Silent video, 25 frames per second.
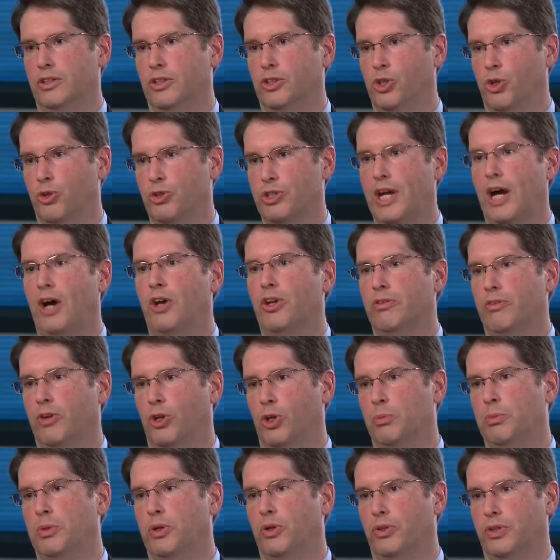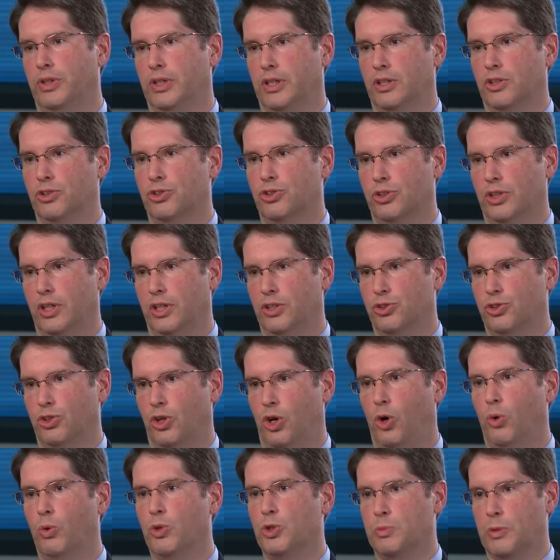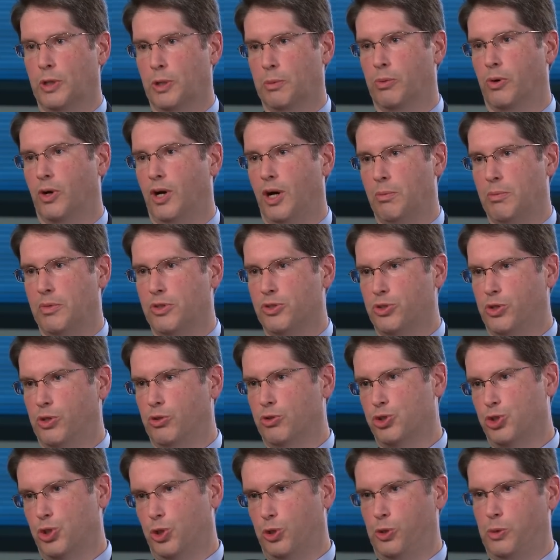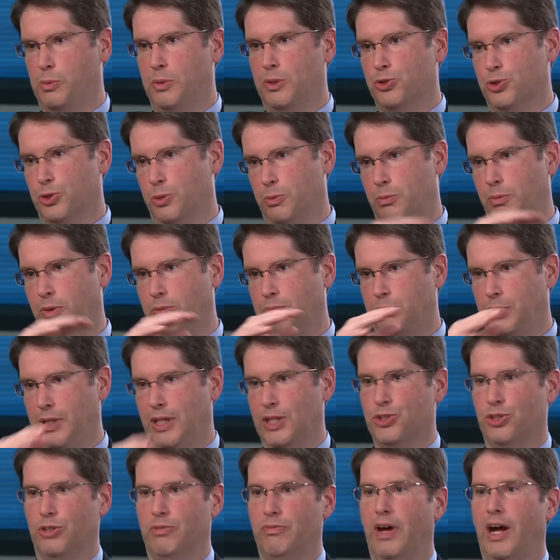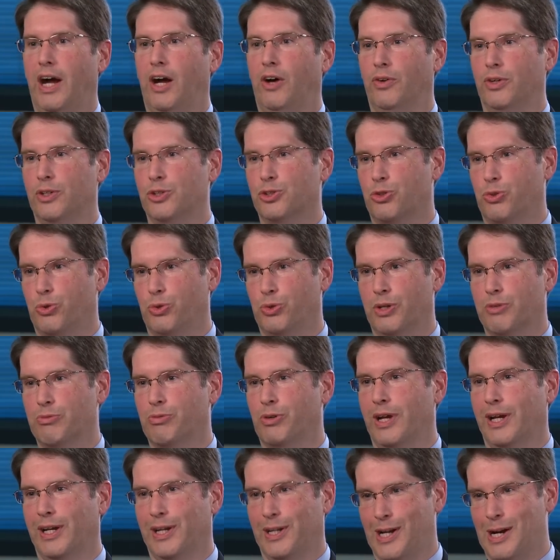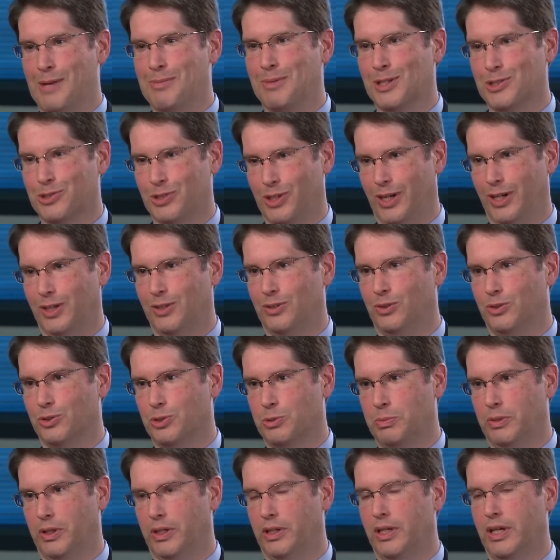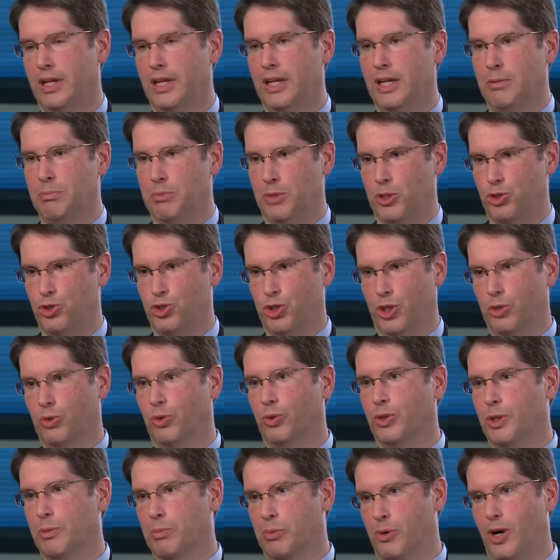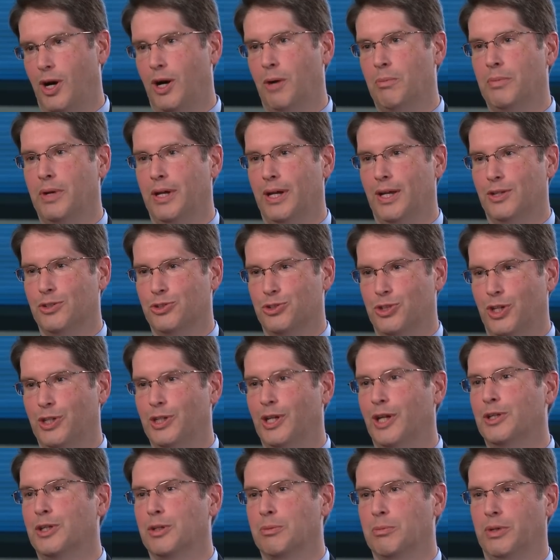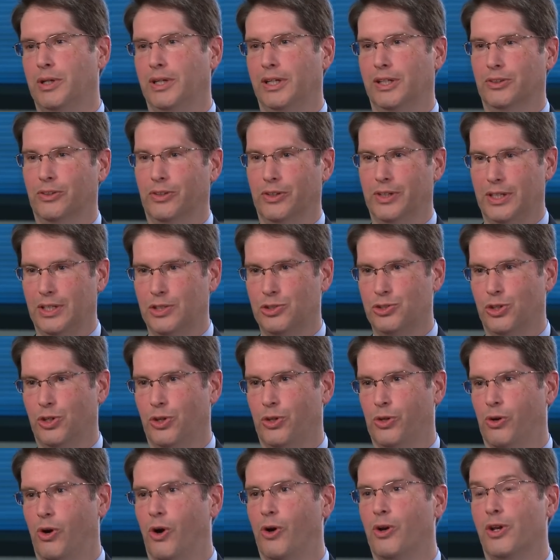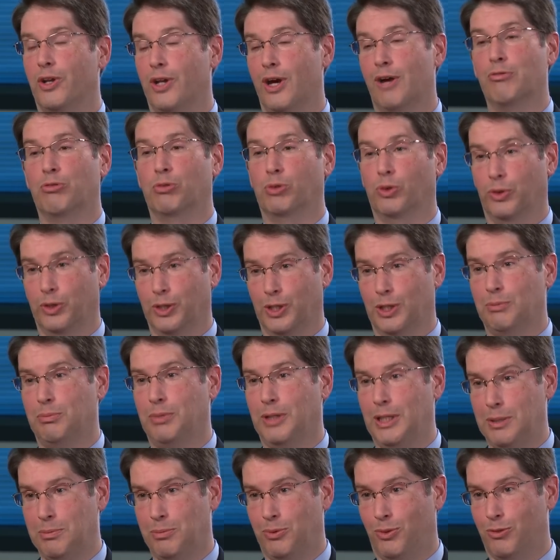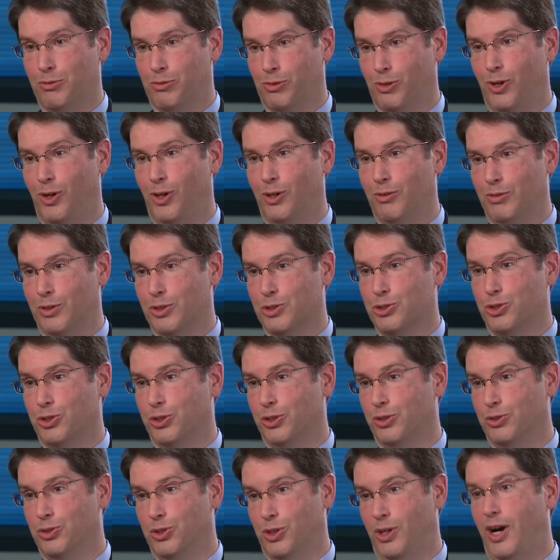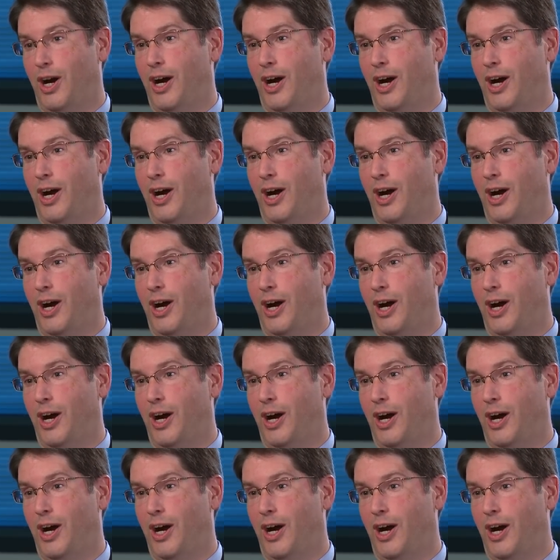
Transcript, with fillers: you know talent availability is, has always been a problem. It's, there's certainly been some peaks and valleys through different economic cycles, but but generally the problem has done nothing but increase. You know, there aren't enough really good people for all of us to, to